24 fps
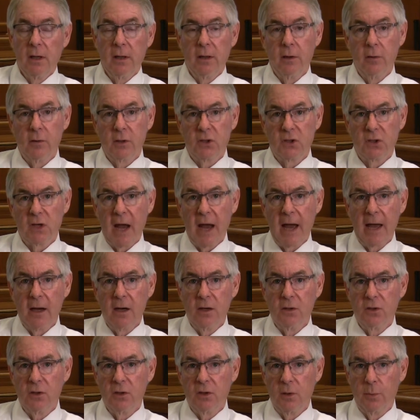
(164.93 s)
There is
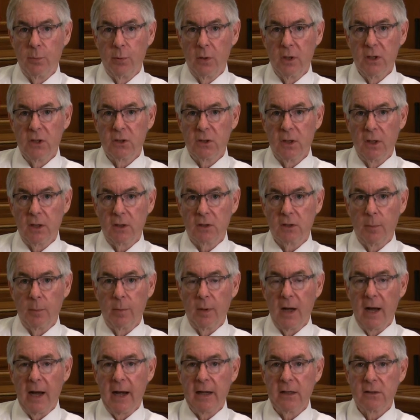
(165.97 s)
signage in the precinct
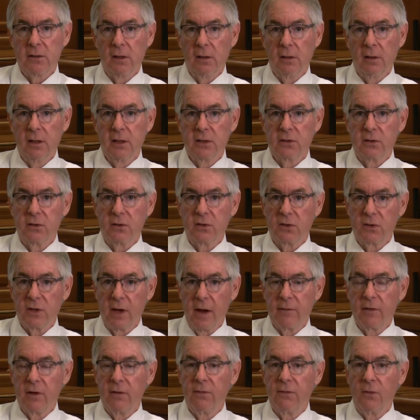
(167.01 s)
supplies that lists the
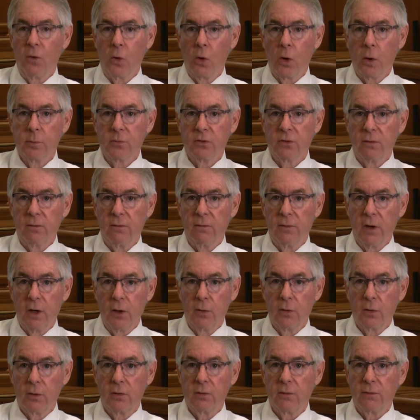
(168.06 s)
7 forms of
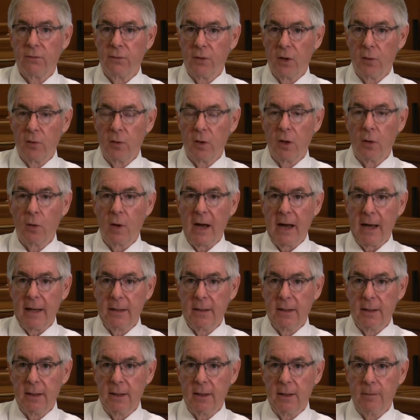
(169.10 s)
voter photo
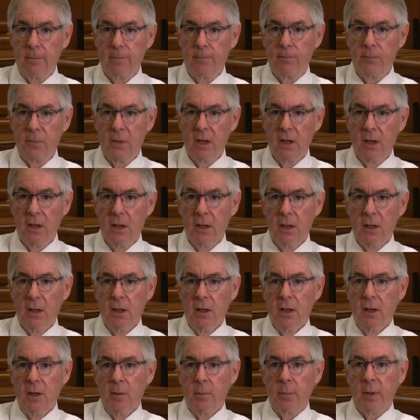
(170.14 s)
ID.
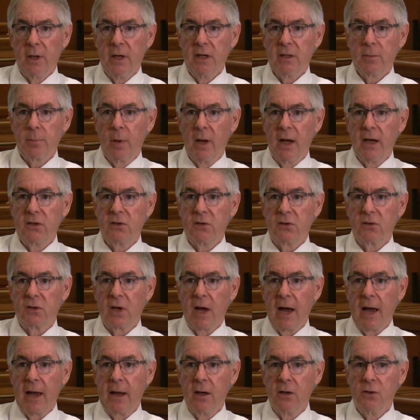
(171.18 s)
Please place the
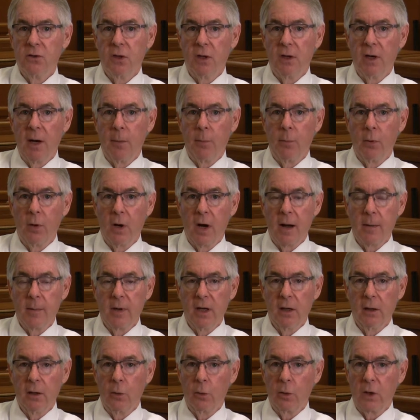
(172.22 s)
signage in a
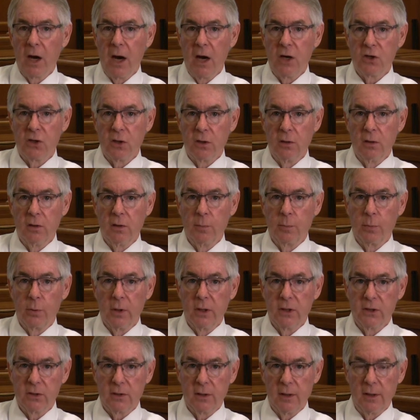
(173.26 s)
prominent location in the
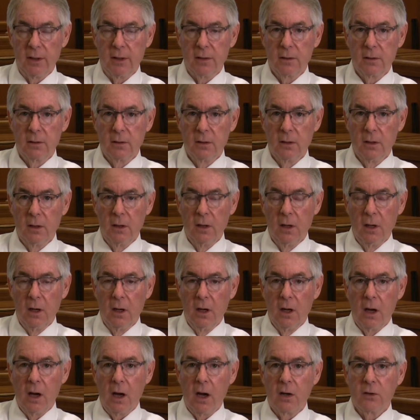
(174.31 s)
precinct.
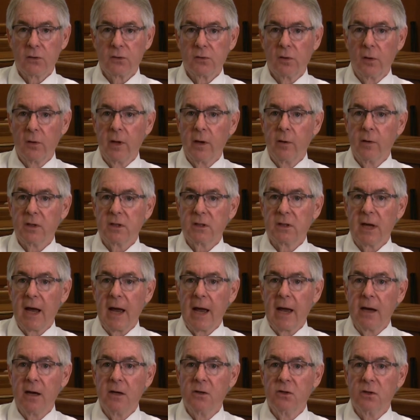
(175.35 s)
Also, there is
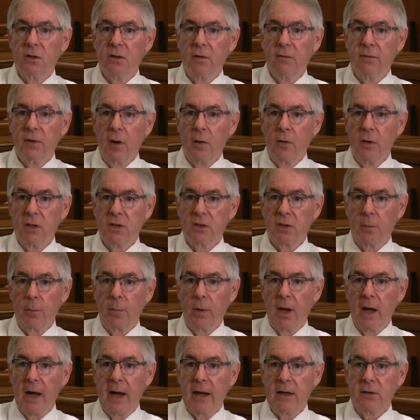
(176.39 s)
signage in the voting
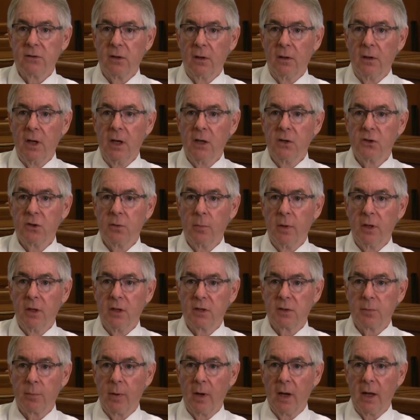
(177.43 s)
supplies that needs to be
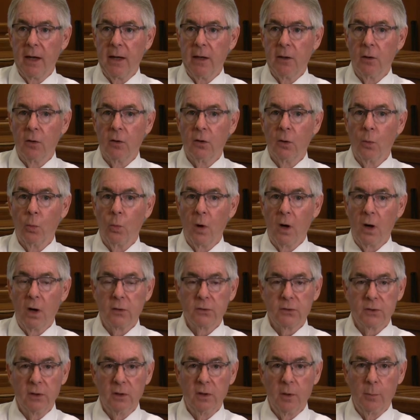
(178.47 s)
displayed on the
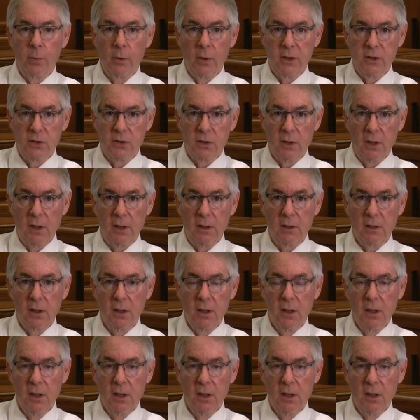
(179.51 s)
walls in the precinct.